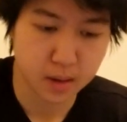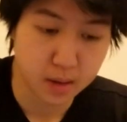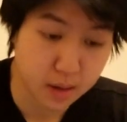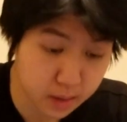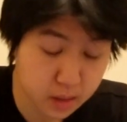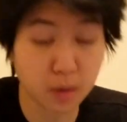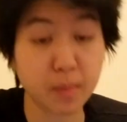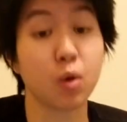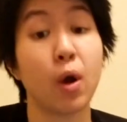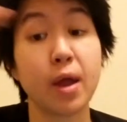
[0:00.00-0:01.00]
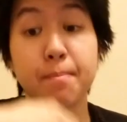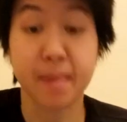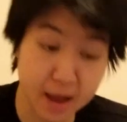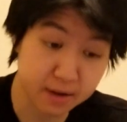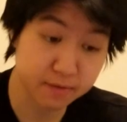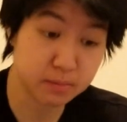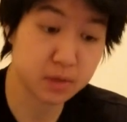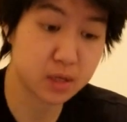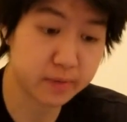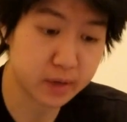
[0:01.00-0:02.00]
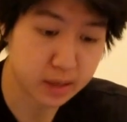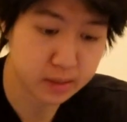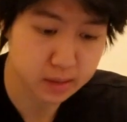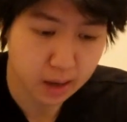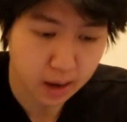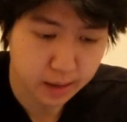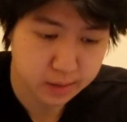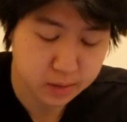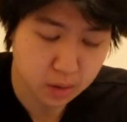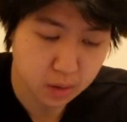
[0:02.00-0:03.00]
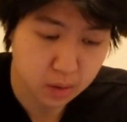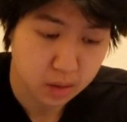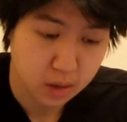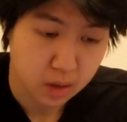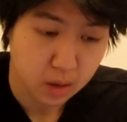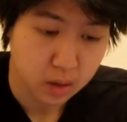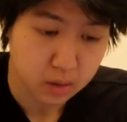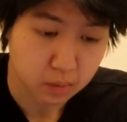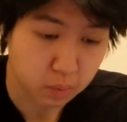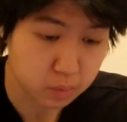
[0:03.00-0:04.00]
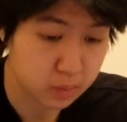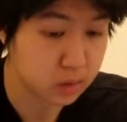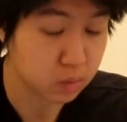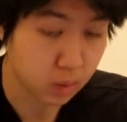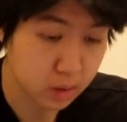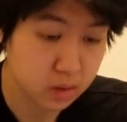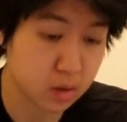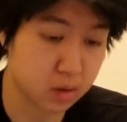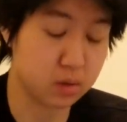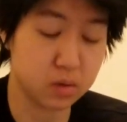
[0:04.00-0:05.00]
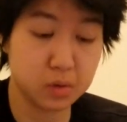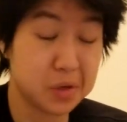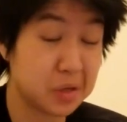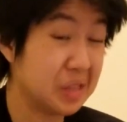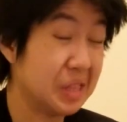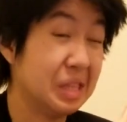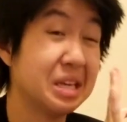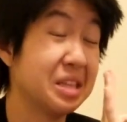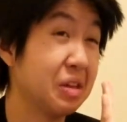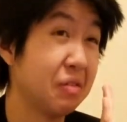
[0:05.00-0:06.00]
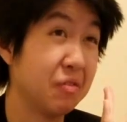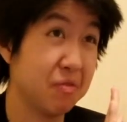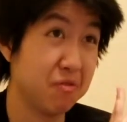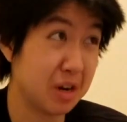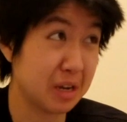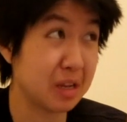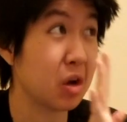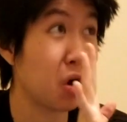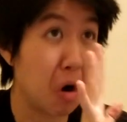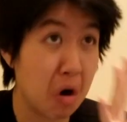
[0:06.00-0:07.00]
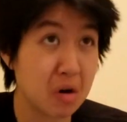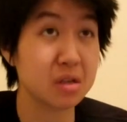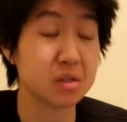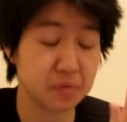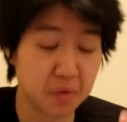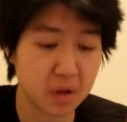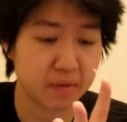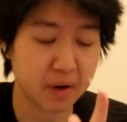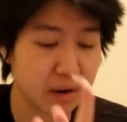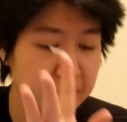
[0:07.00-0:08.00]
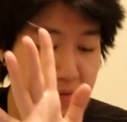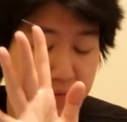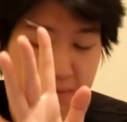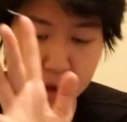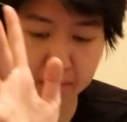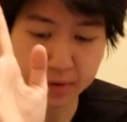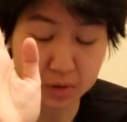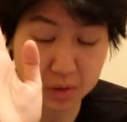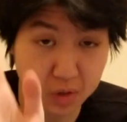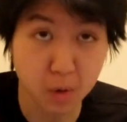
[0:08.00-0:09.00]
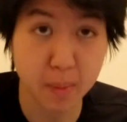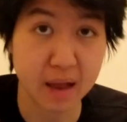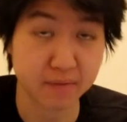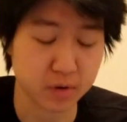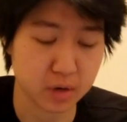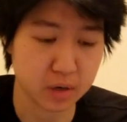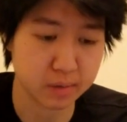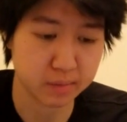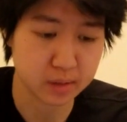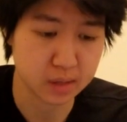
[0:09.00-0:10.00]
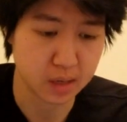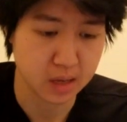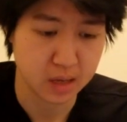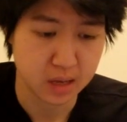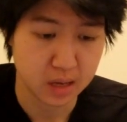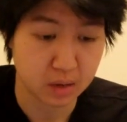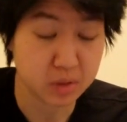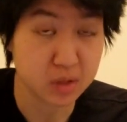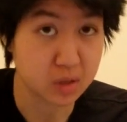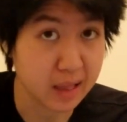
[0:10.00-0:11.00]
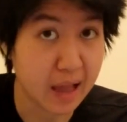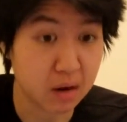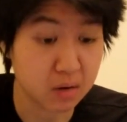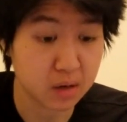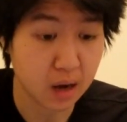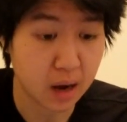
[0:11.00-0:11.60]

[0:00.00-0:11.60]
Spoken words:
And then on my way back from CVS, I saw this one girl who took the freaking hardest fall ever. I felt so bad for her. It was loud.